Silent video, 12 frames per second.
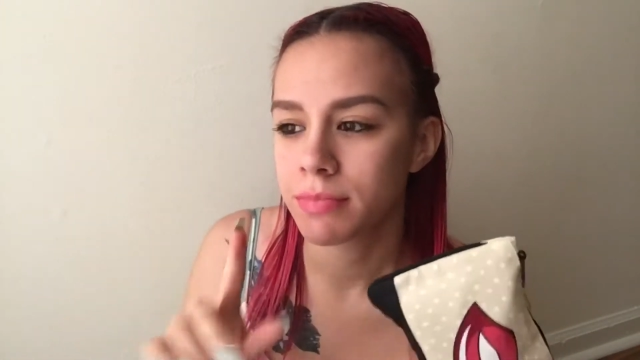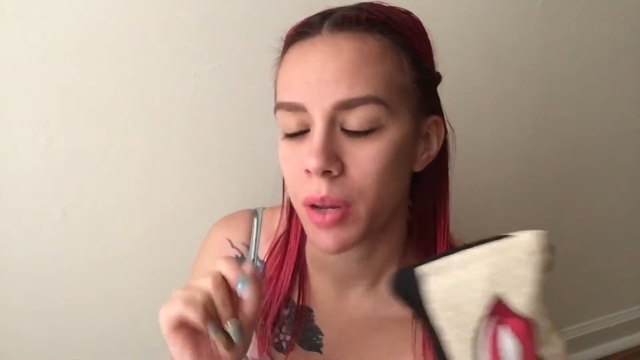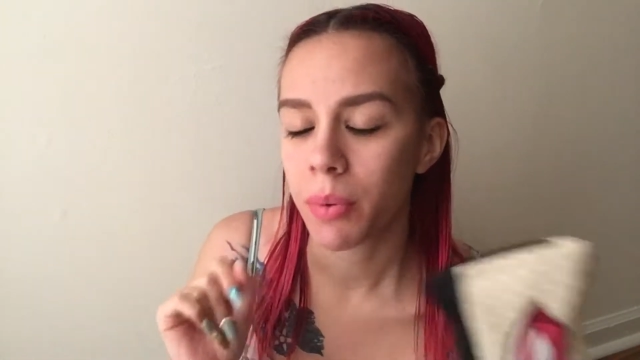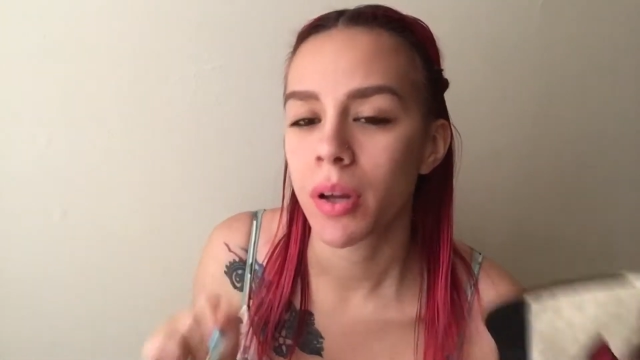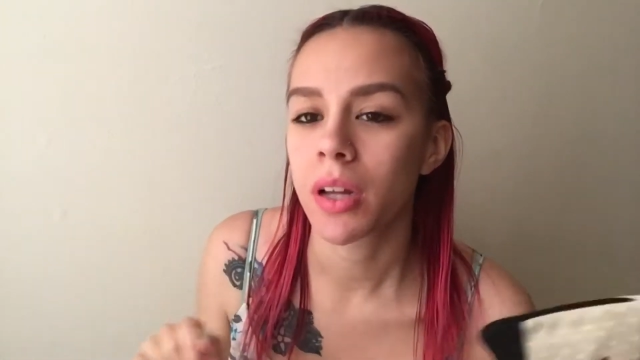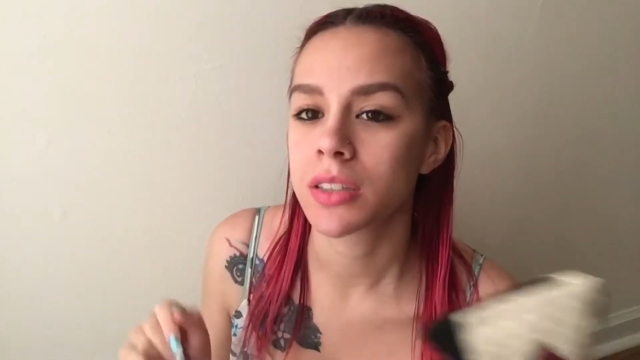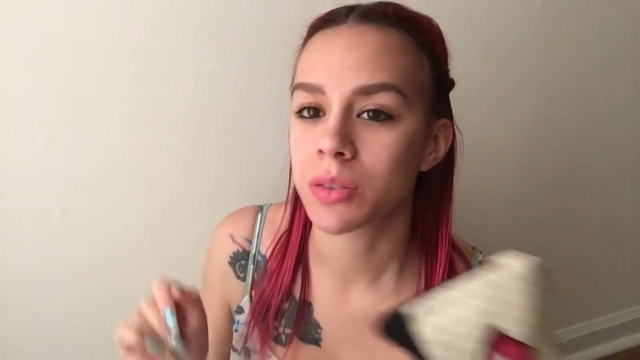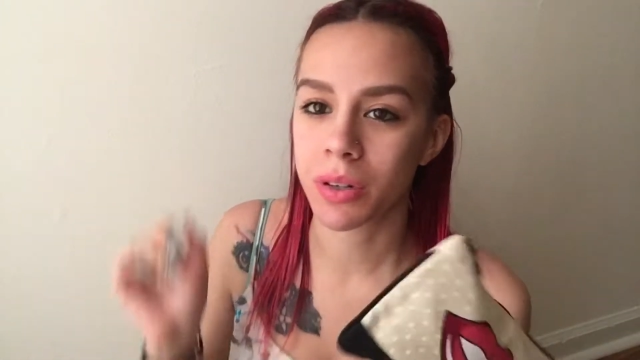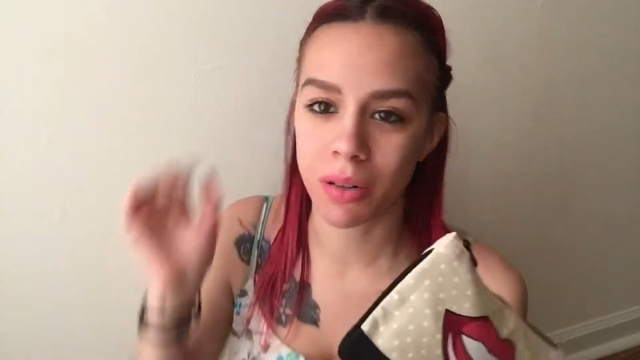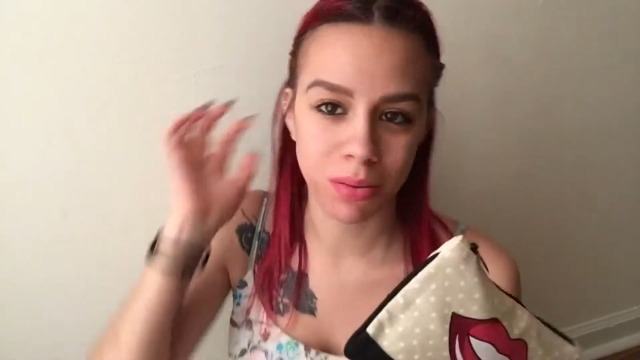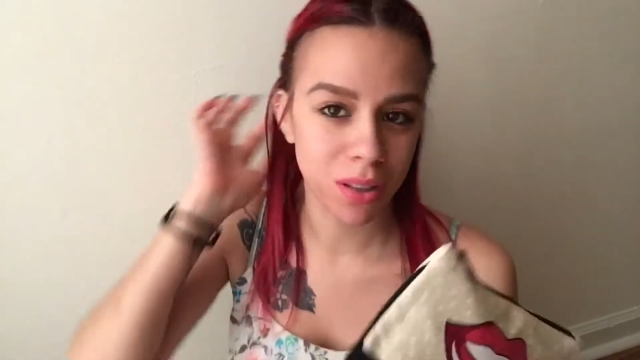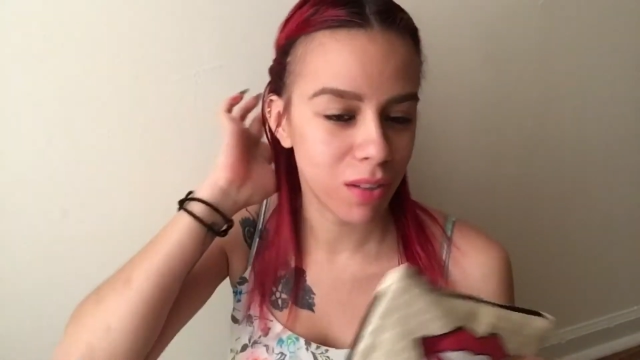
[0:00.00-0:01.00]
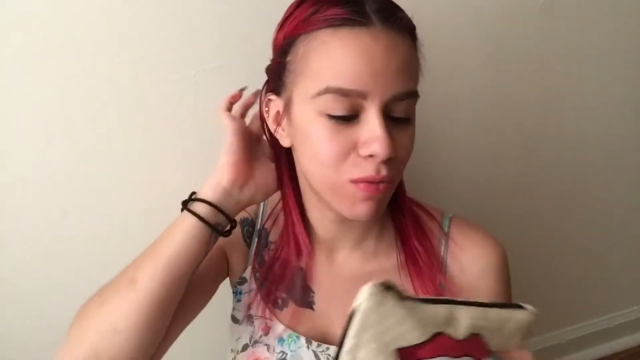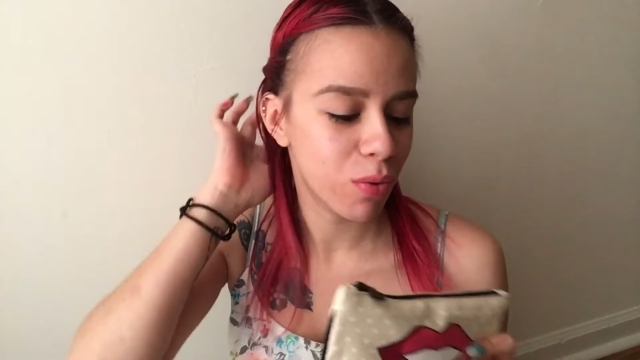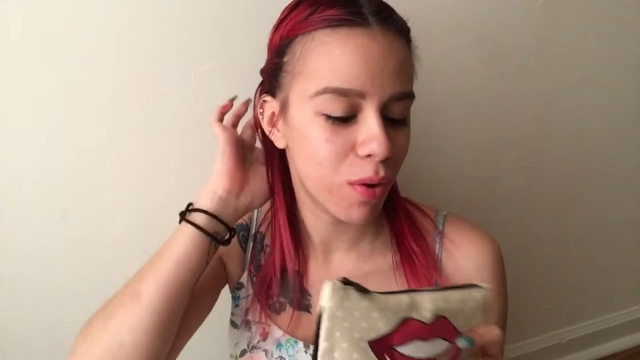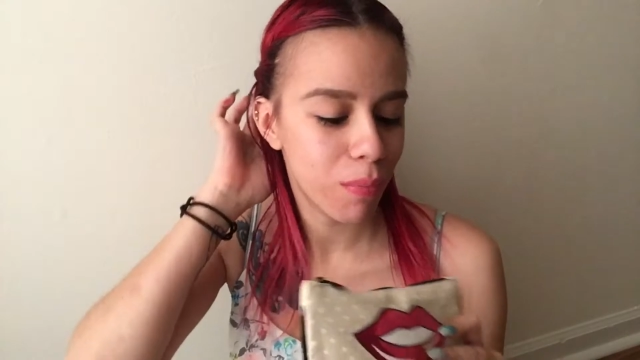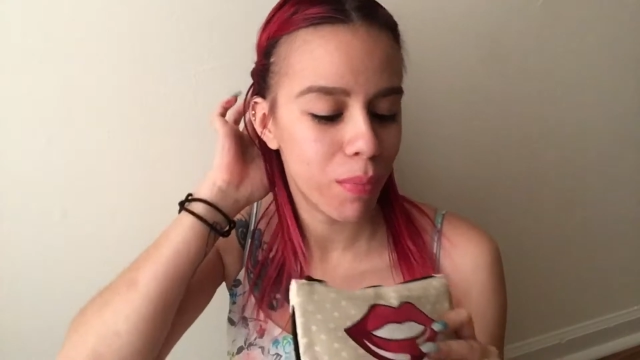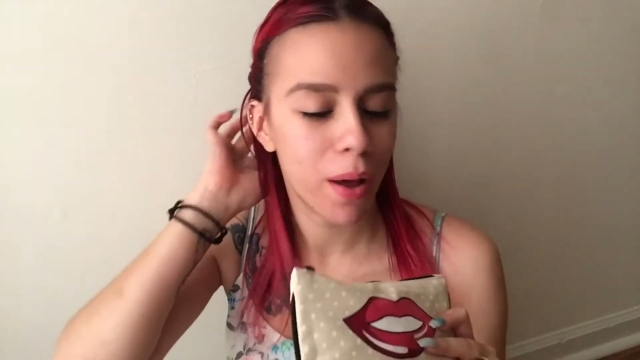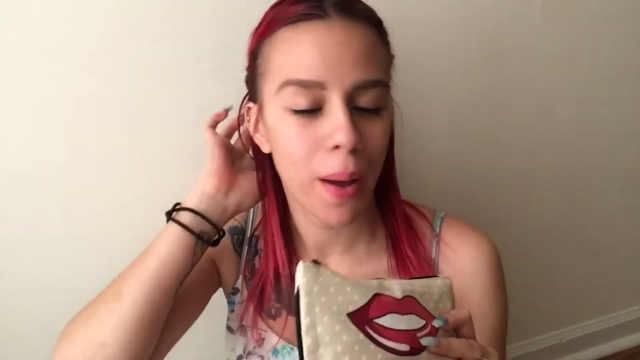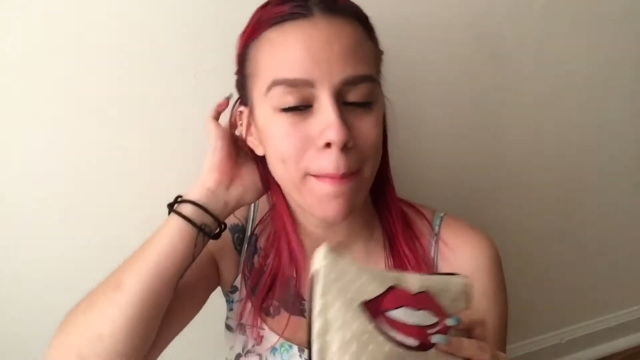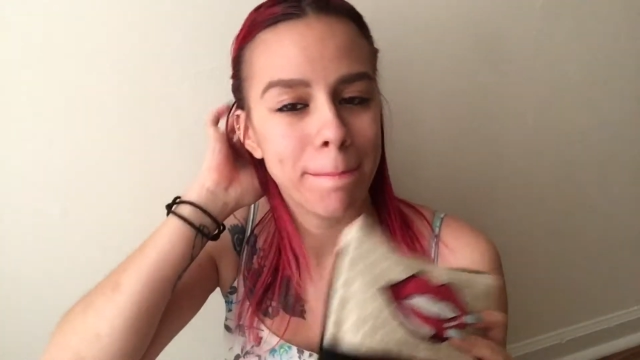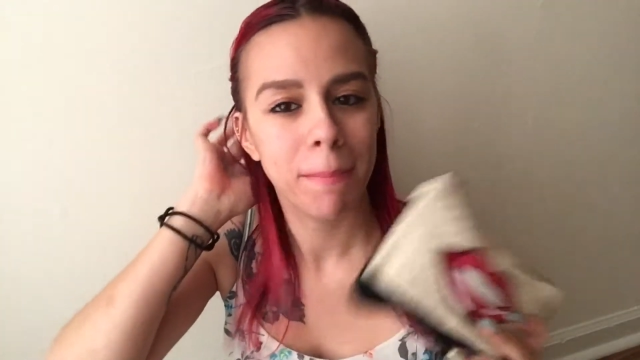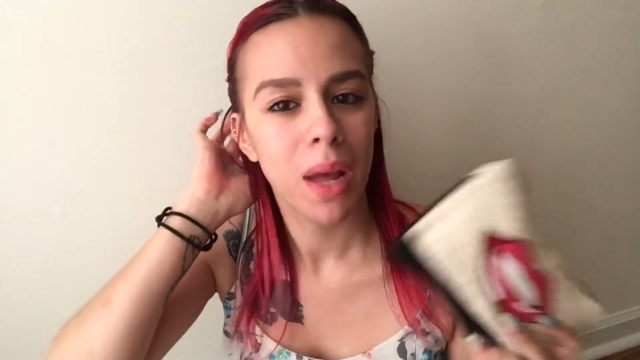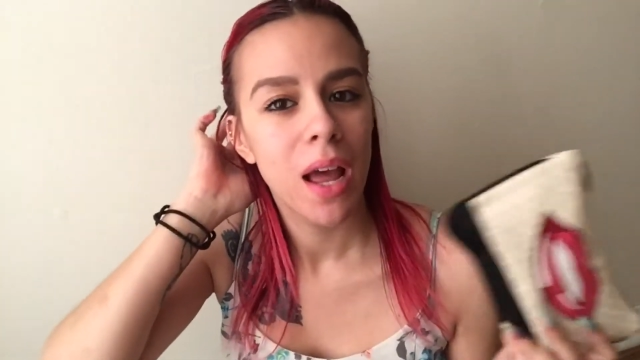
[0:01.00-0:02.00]
There we go, that's what I'm looking for.
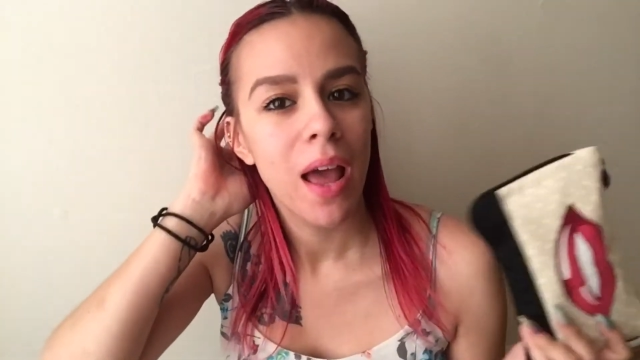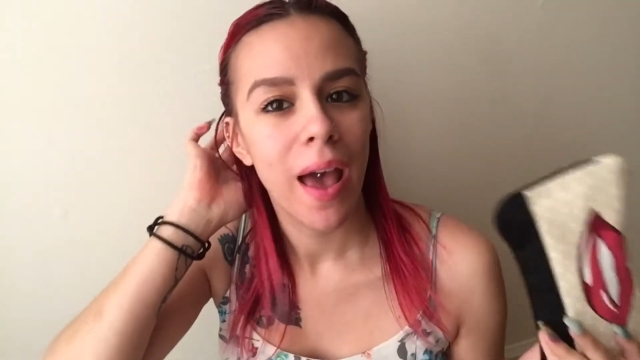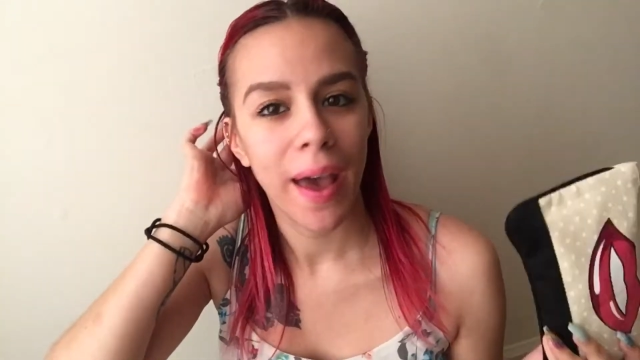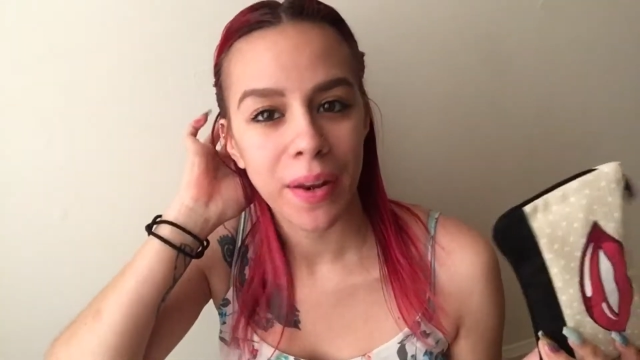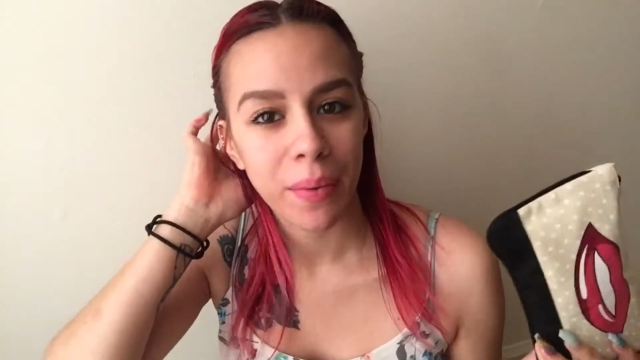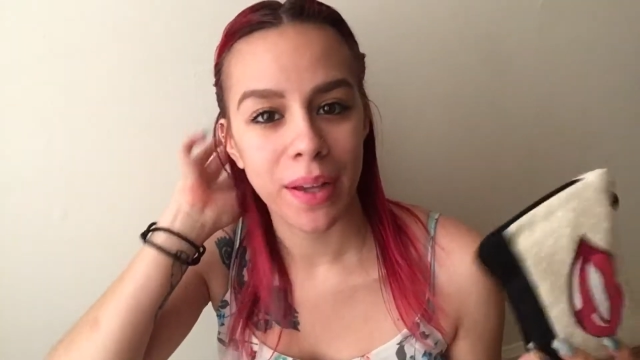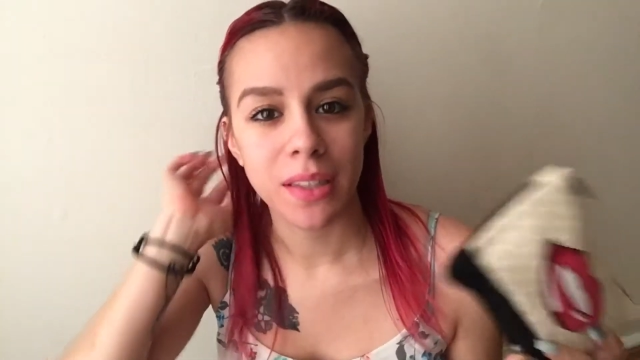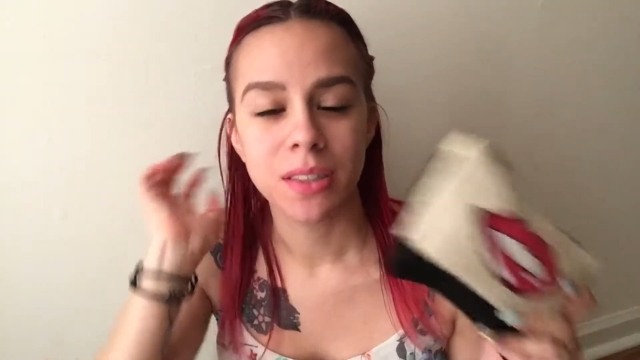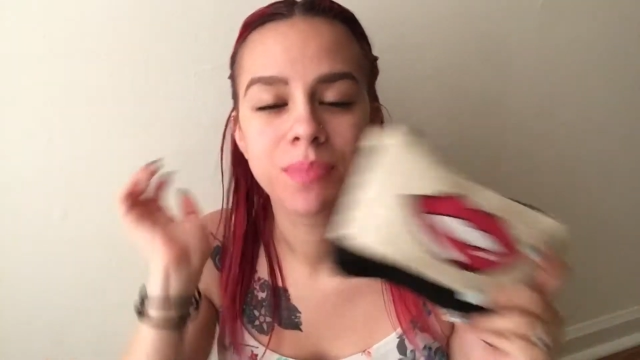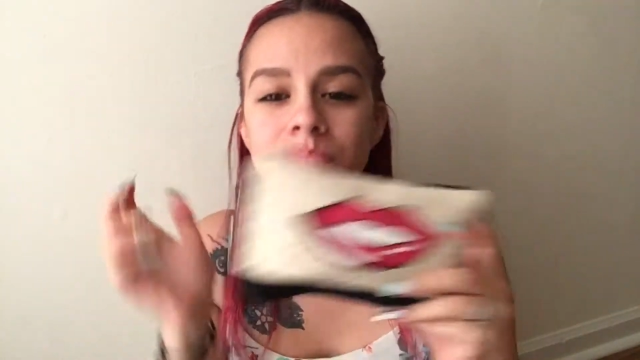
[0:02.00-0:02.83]
But anyways,